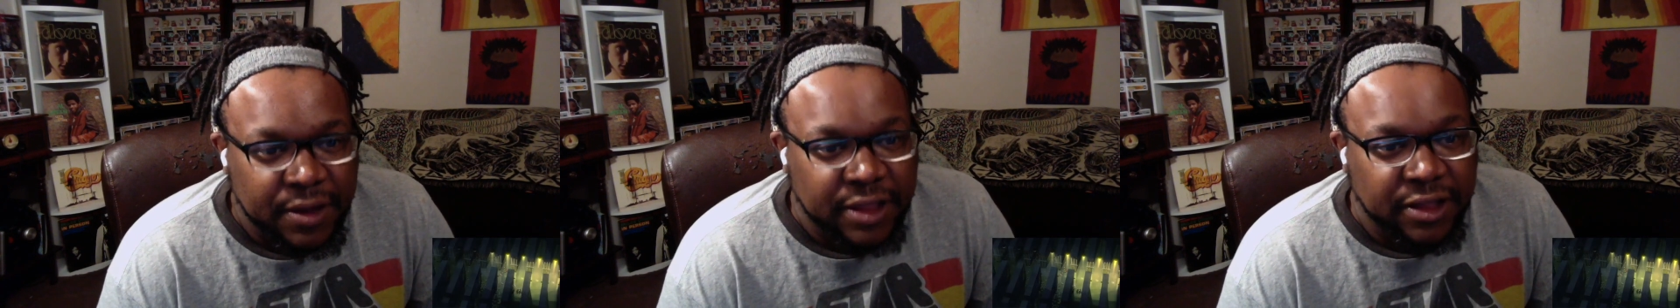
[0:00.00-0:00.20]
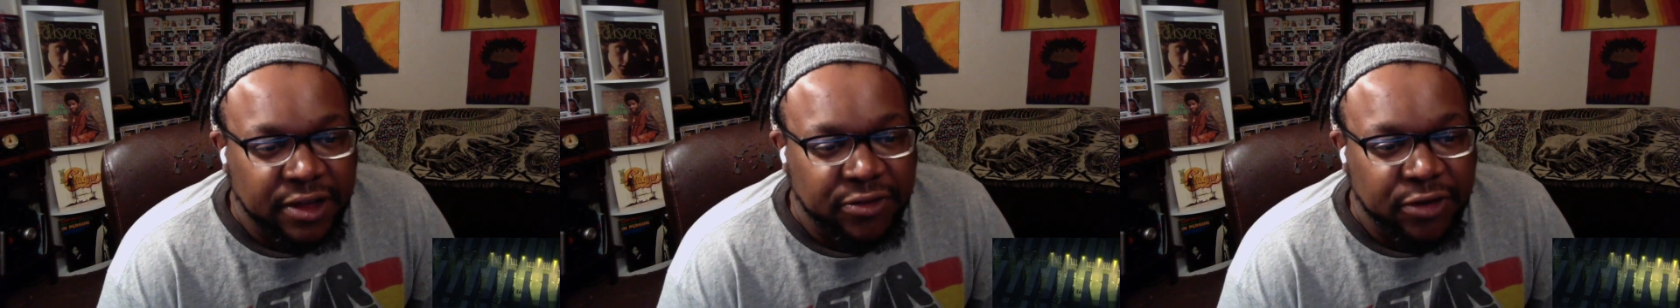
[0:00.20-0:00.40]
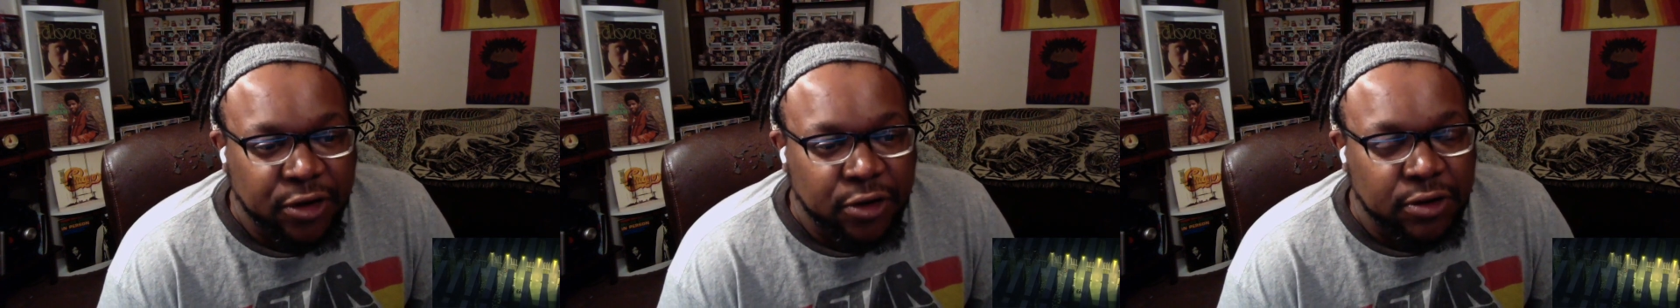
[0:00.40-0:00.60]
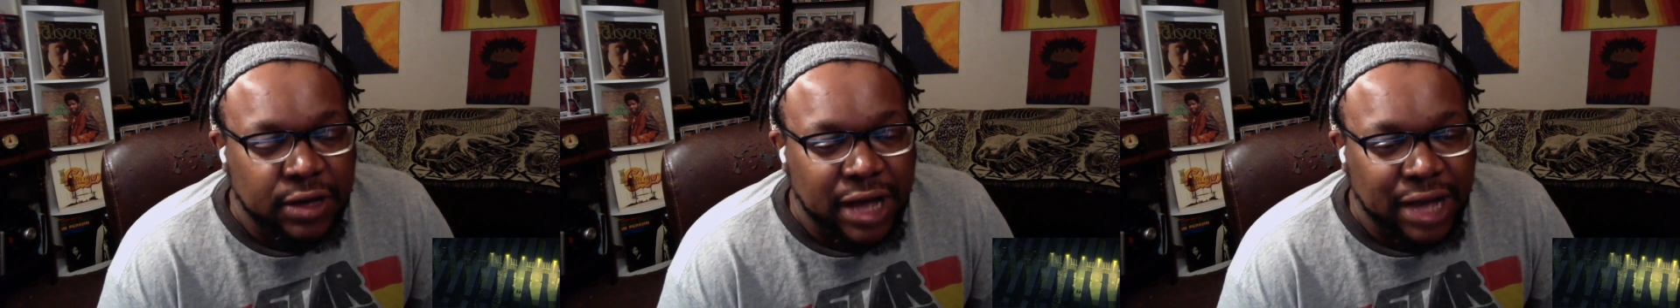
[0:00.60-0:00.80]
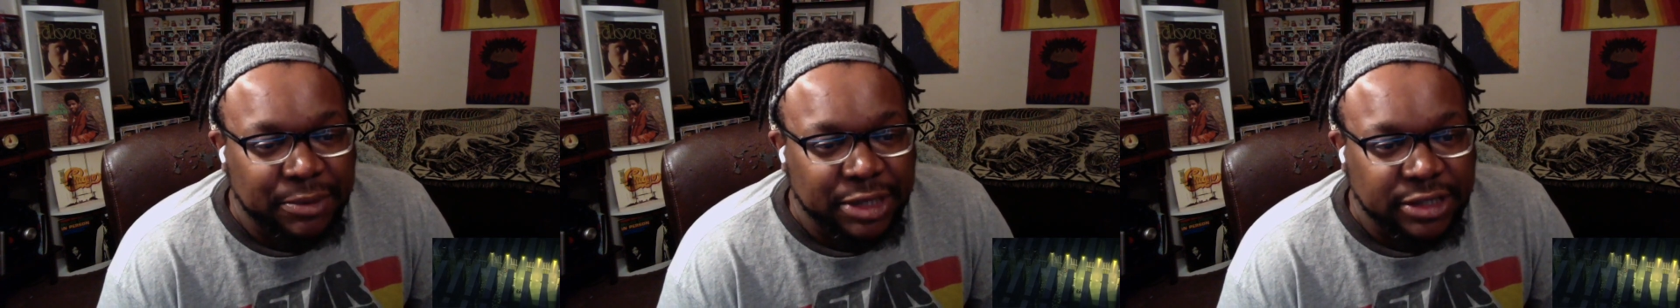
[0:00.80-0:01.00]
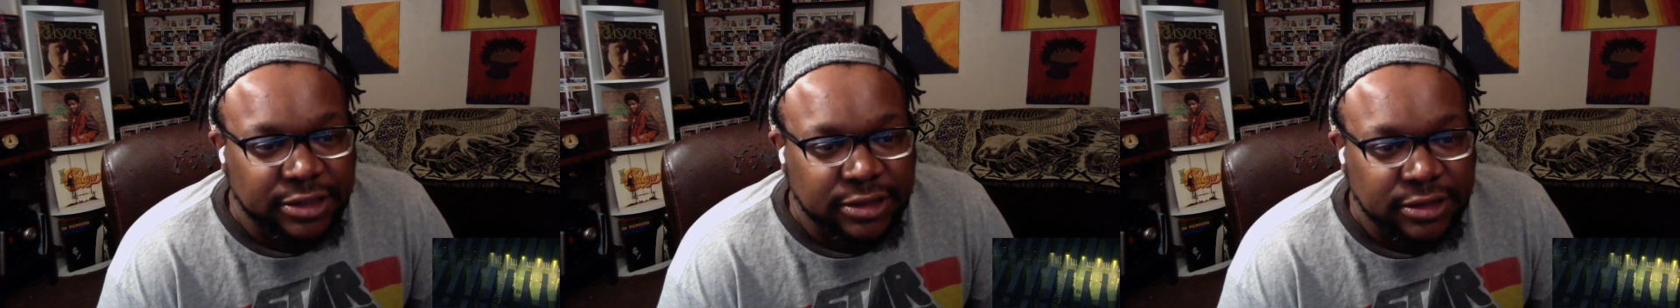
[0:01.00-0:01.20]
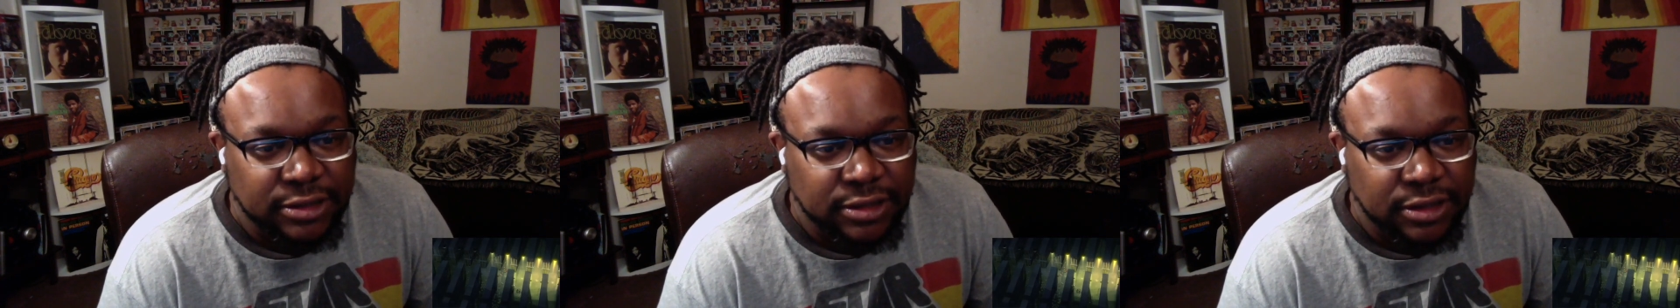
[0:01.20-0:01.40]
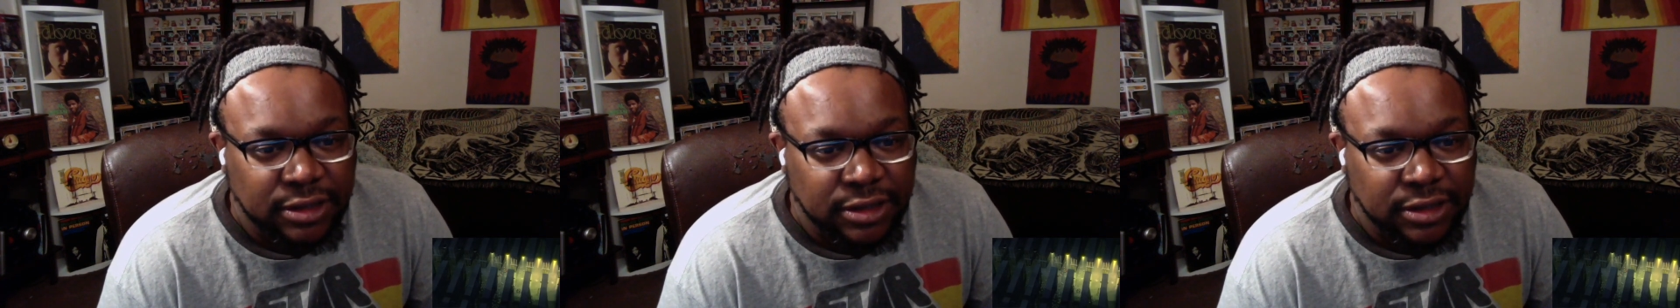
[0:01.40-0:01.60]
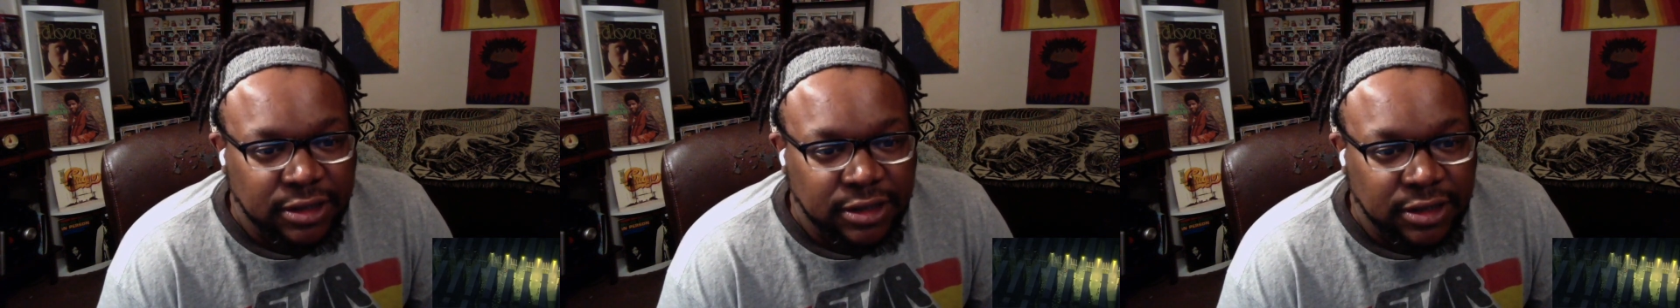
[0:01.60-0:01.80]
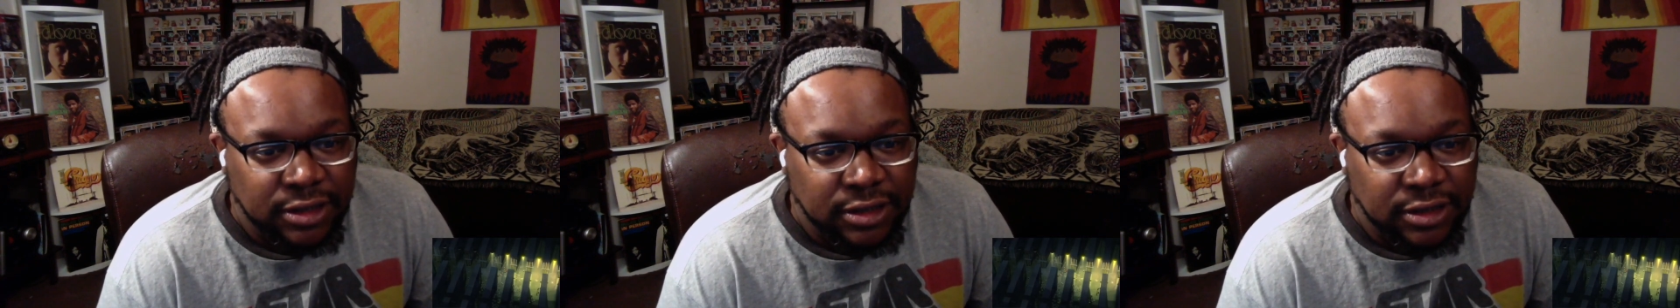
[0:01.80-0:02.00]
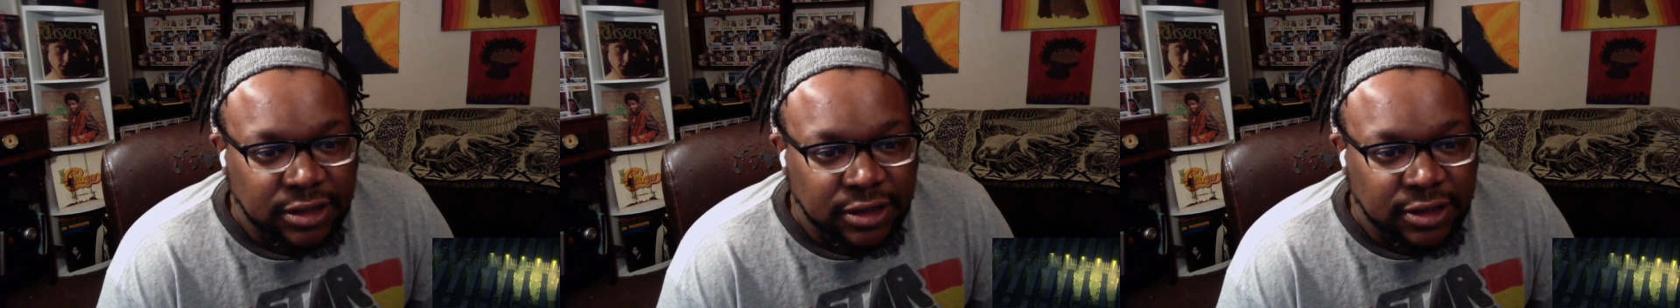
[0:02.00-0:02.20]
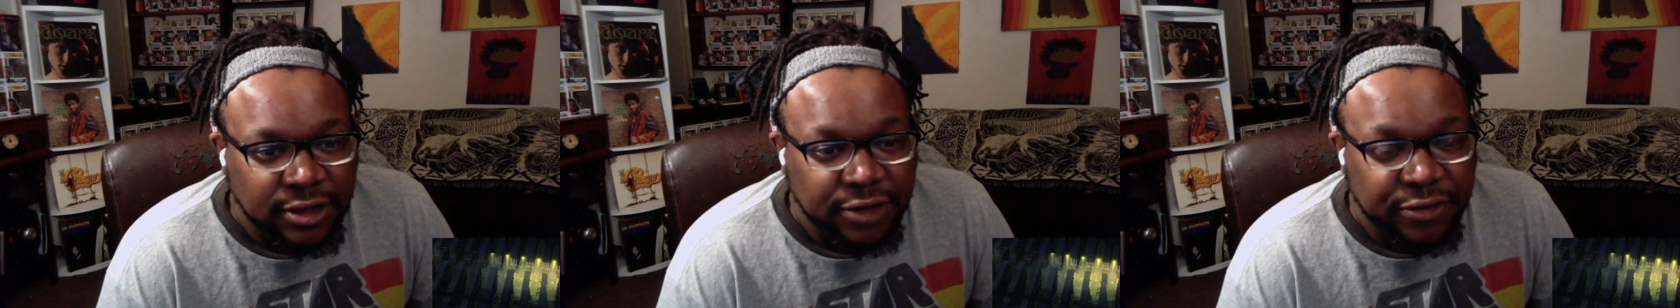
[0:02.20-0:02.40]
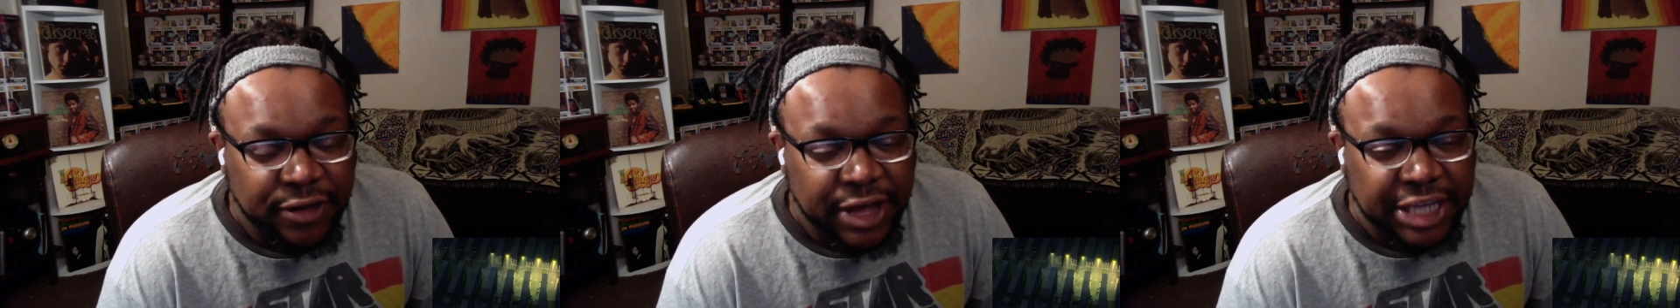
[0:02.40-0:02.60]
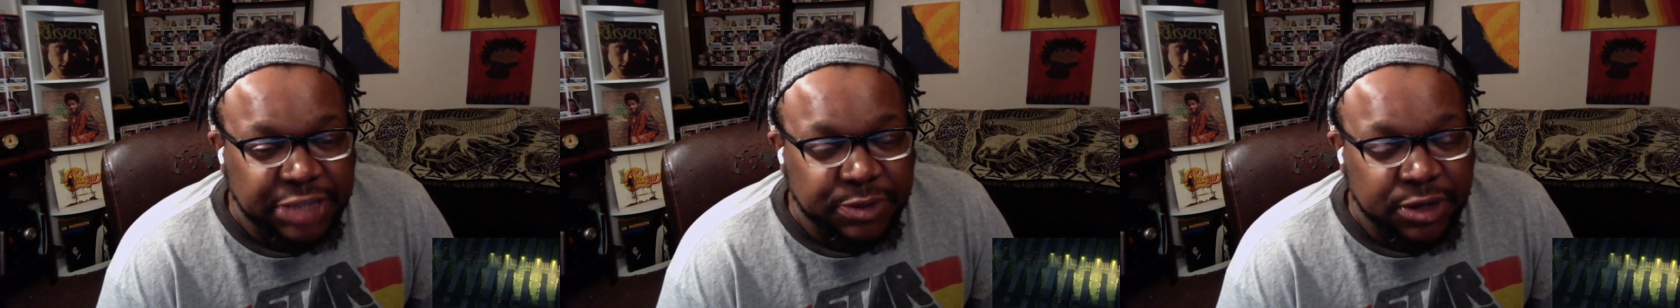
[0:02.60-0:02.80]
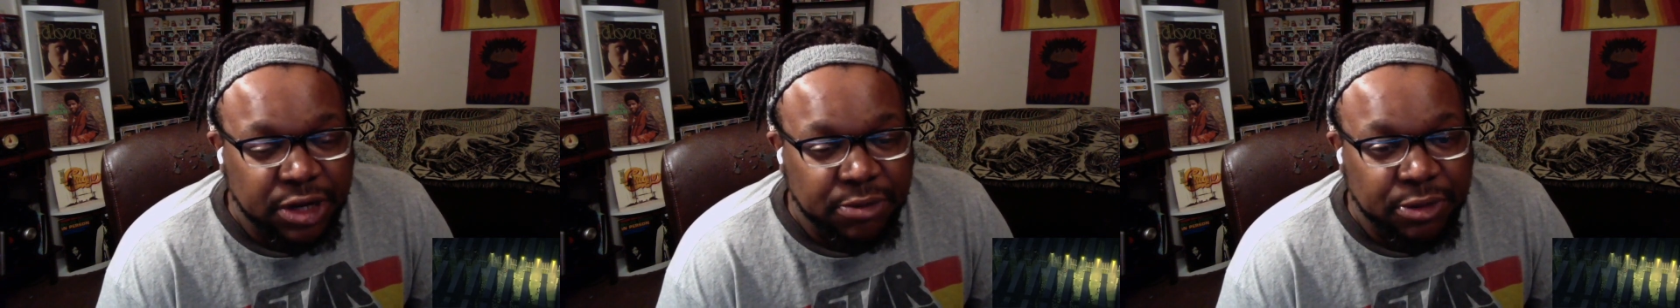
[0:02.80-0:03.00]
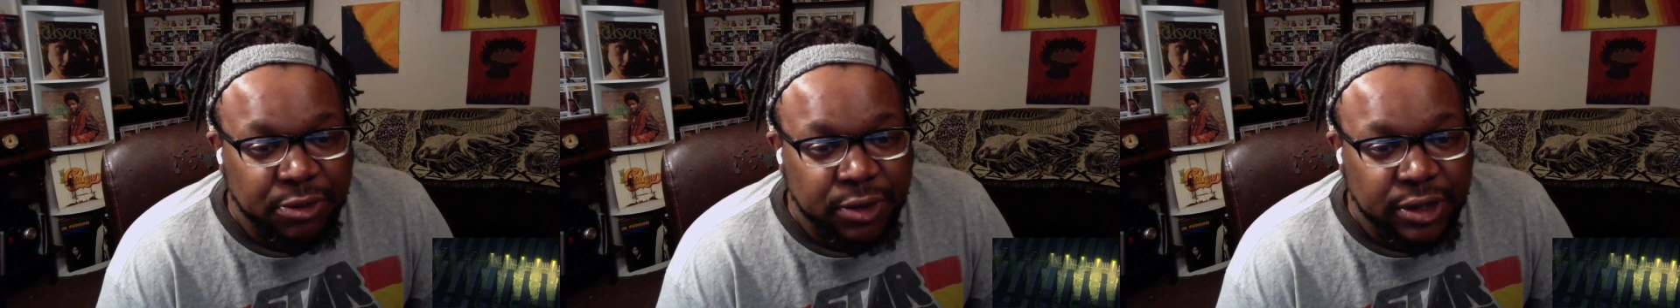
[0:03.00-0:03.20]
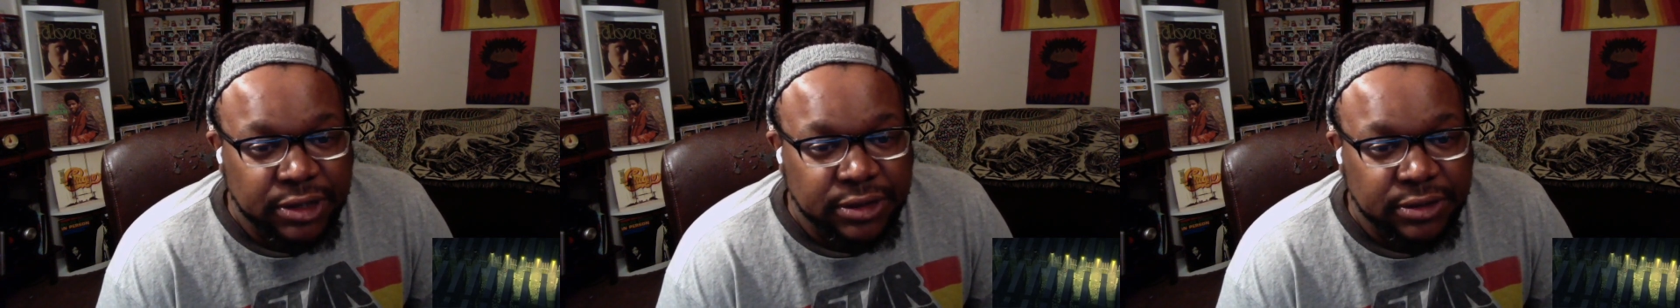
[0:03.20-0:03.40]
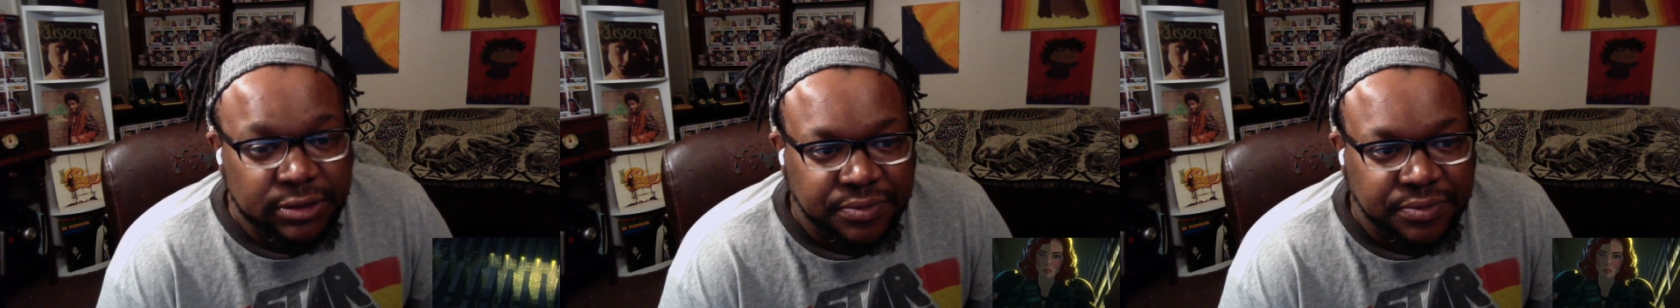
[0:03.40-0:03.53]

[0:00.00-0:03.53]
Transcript: you looking for old comics? Are you looking for X Men number one?